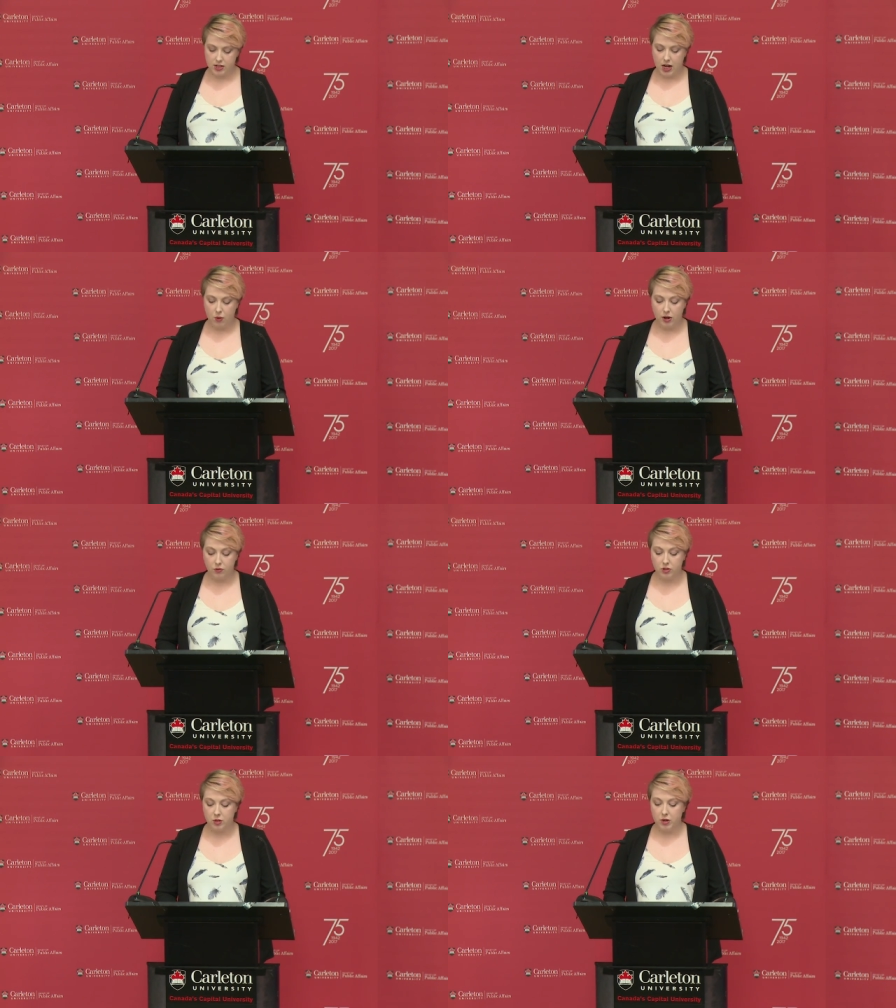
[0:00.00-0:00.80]

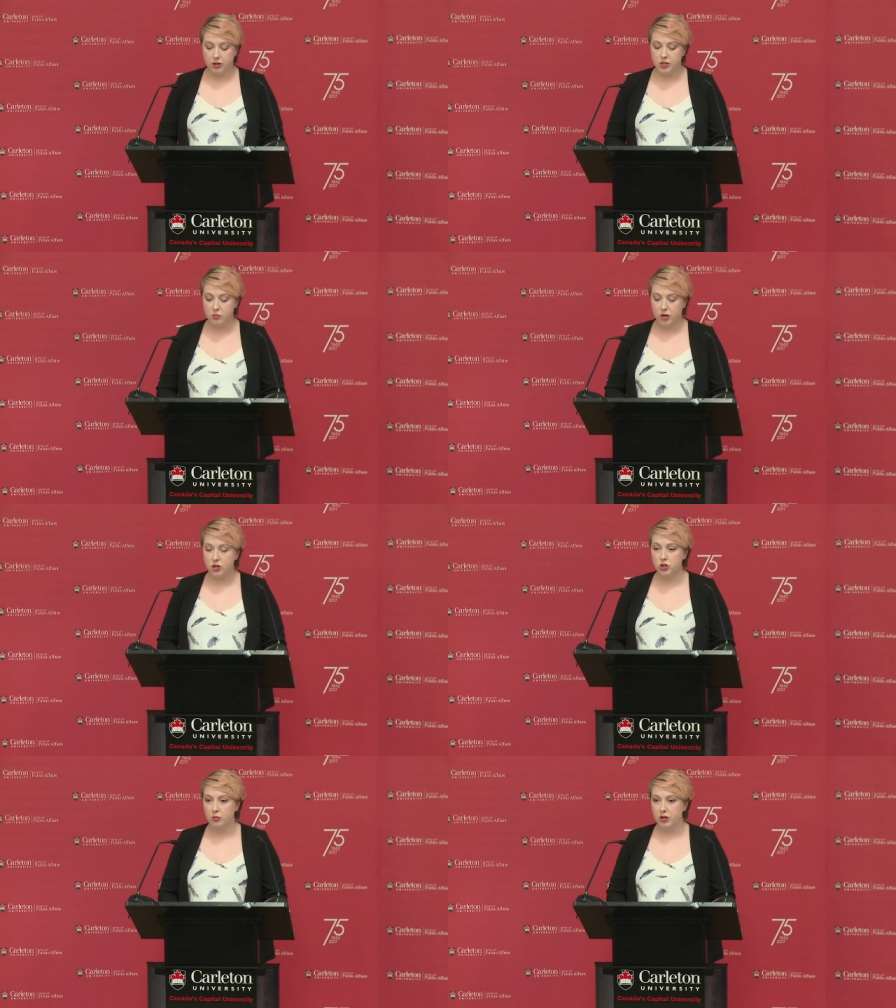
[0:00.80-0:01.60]
However, the apparent
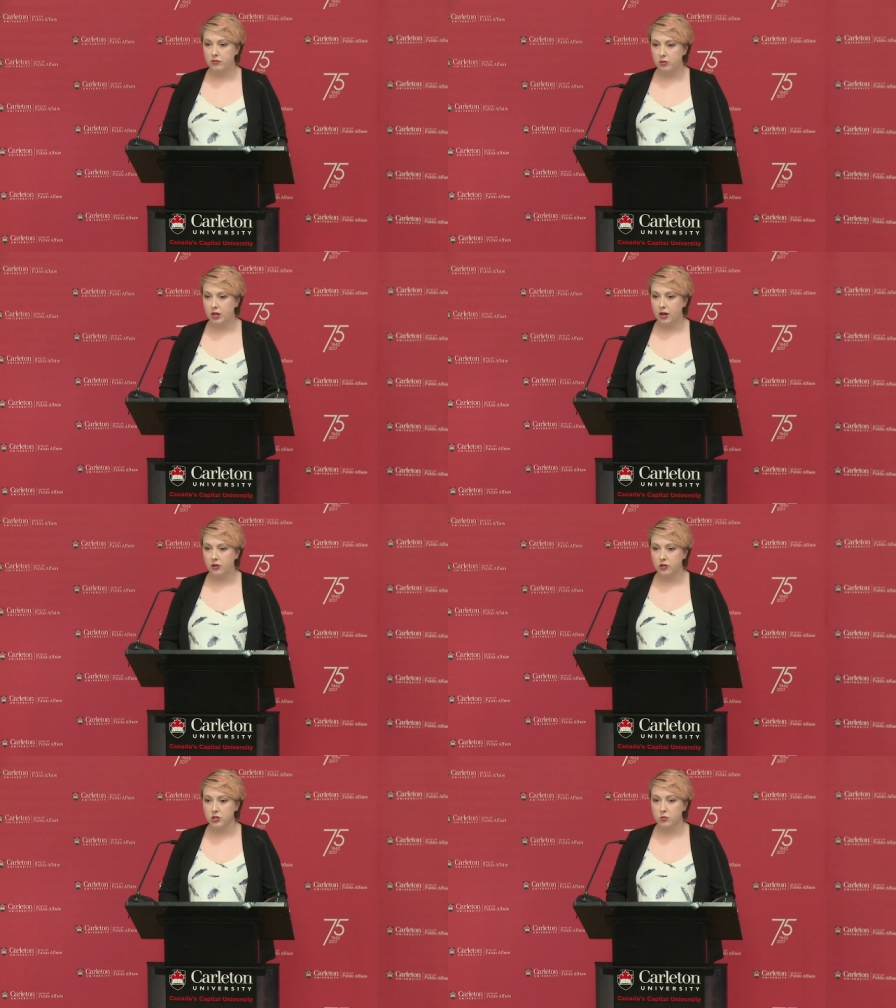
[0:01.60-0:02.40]
spread shown by film
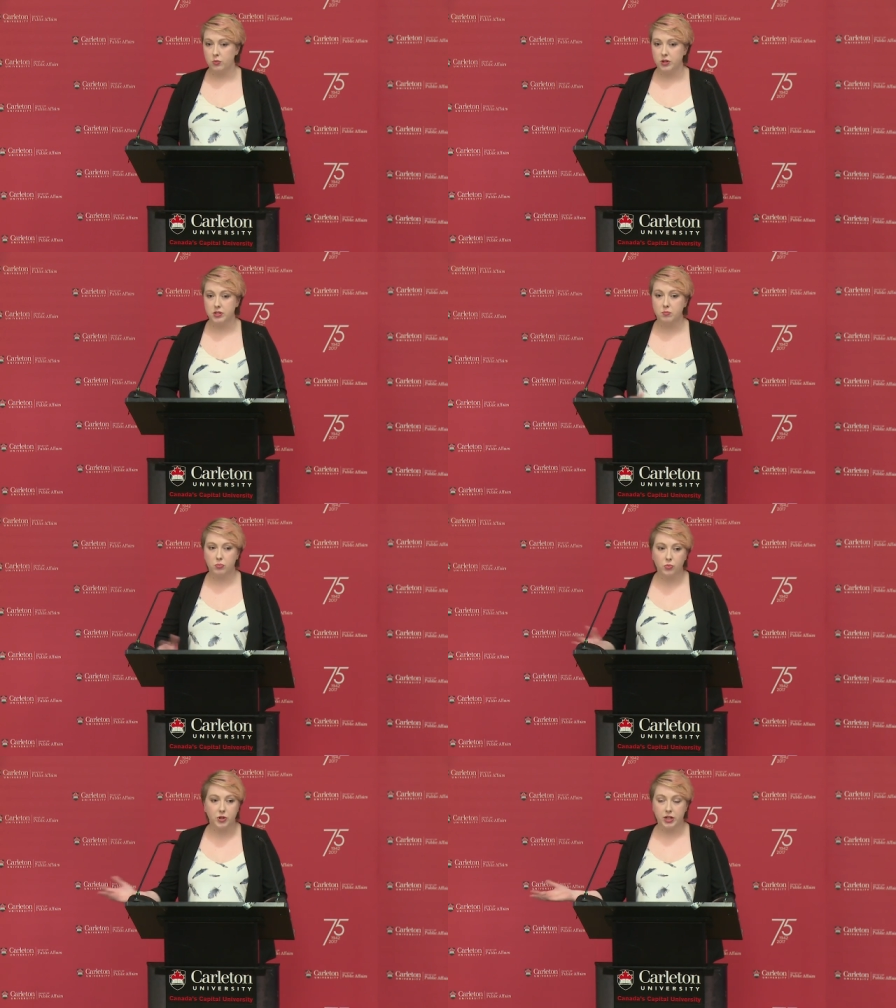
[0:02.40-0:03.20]
characters was
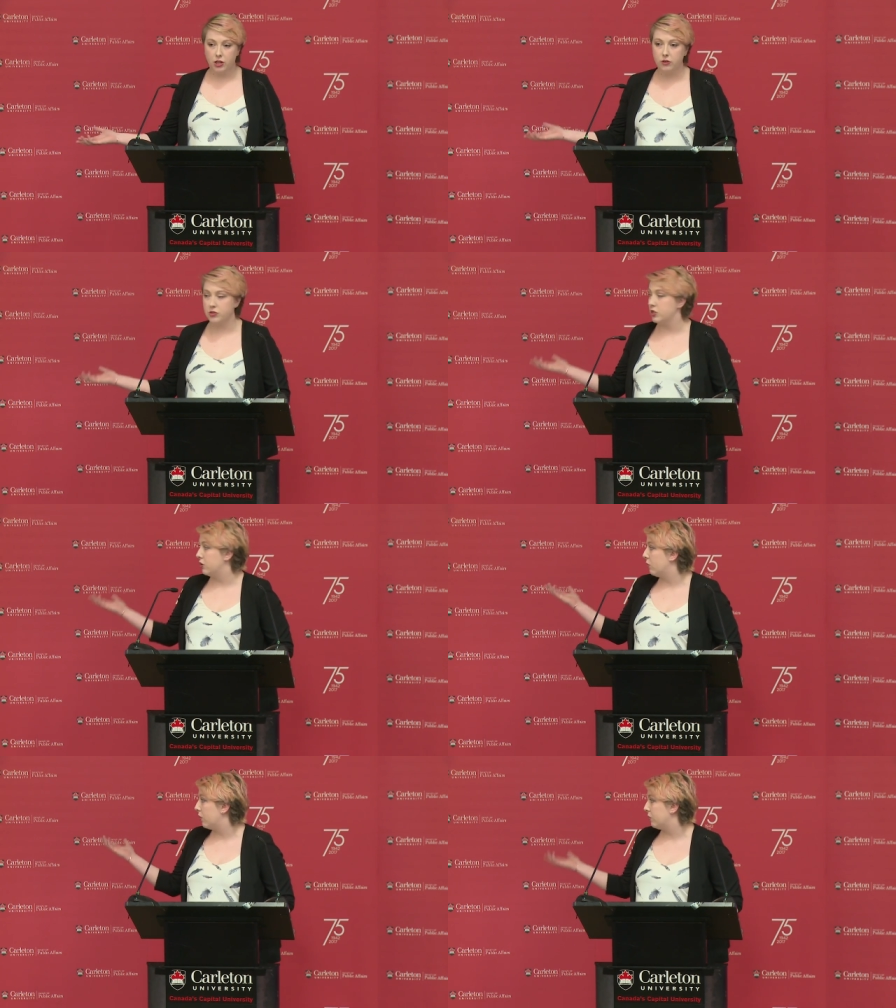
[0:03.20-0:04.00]
pretty close
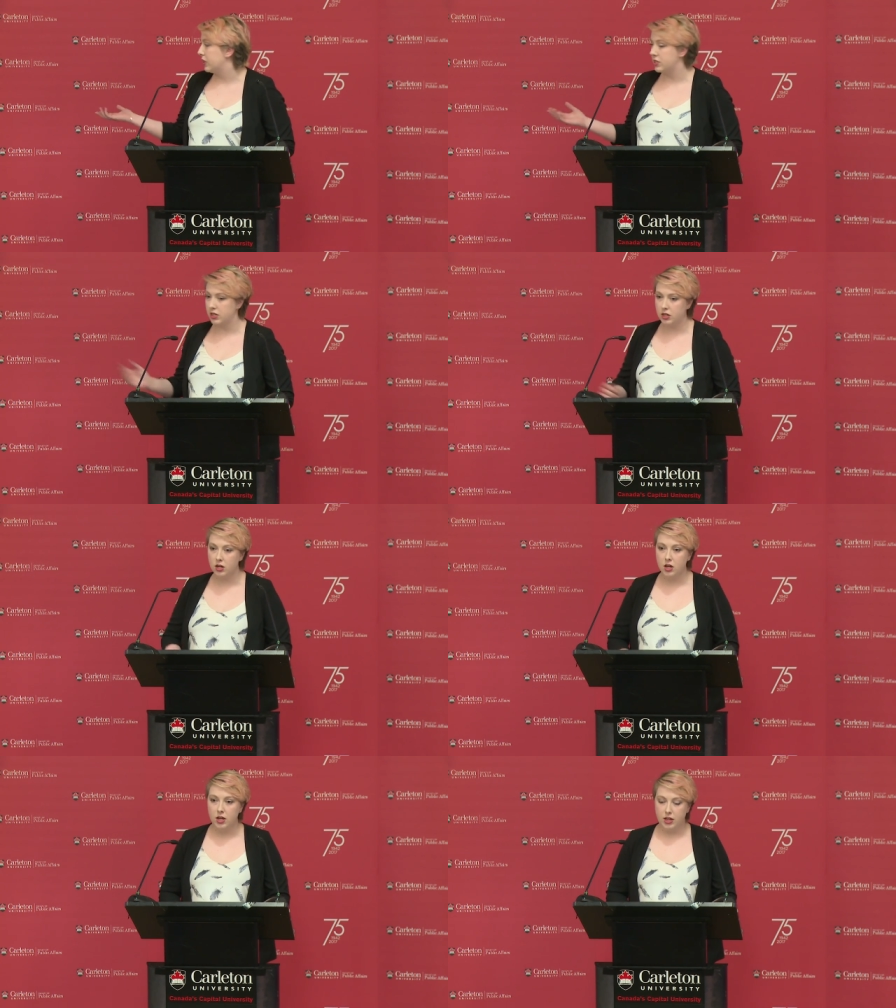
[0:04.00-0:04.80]
to what we see
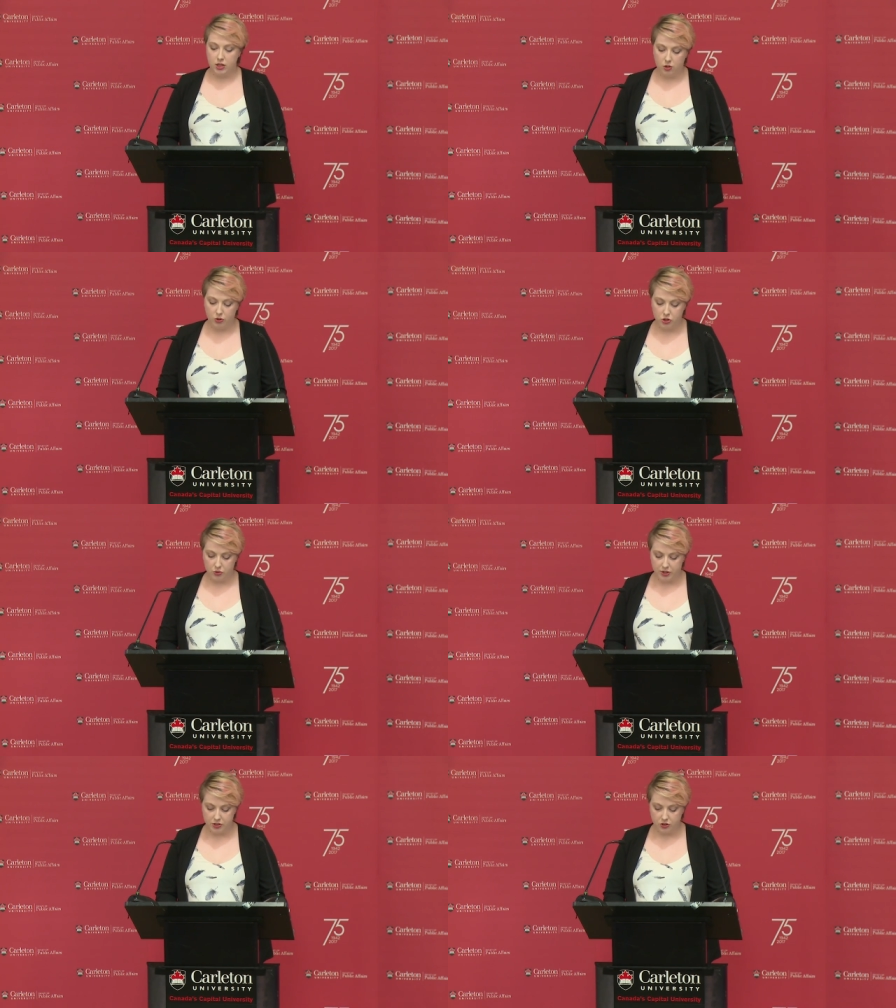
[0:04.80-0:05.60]
in the
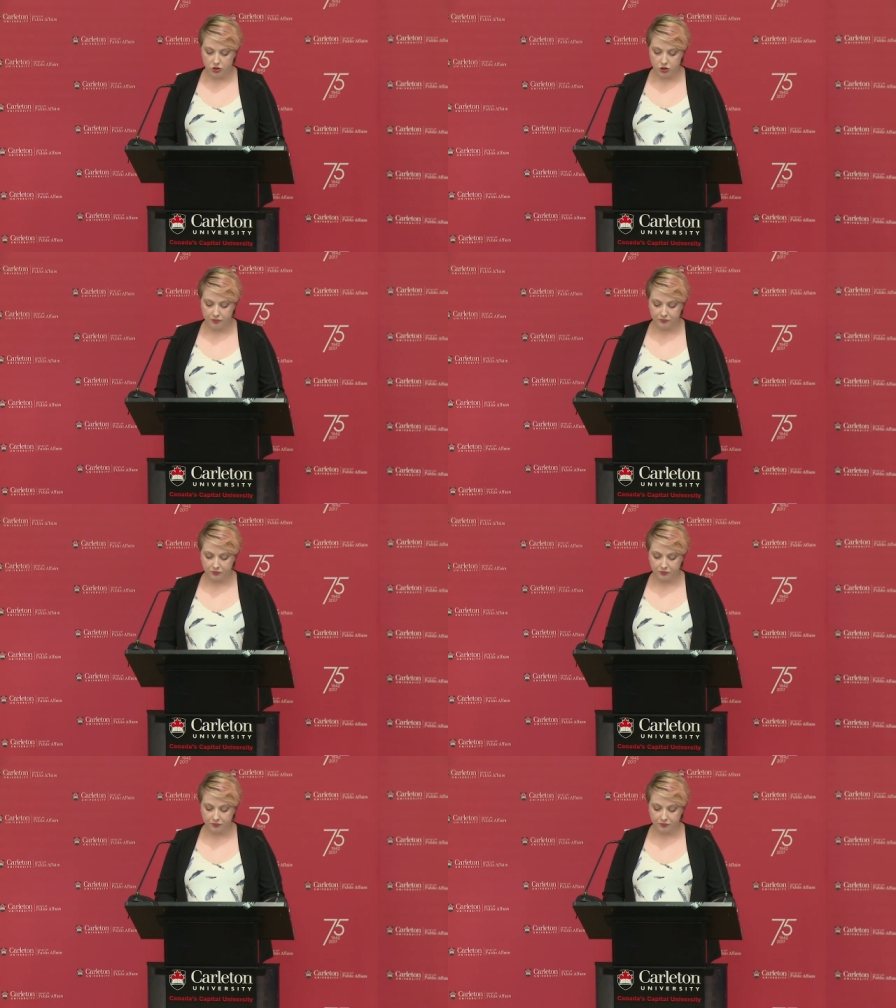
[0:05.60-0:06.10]
original research.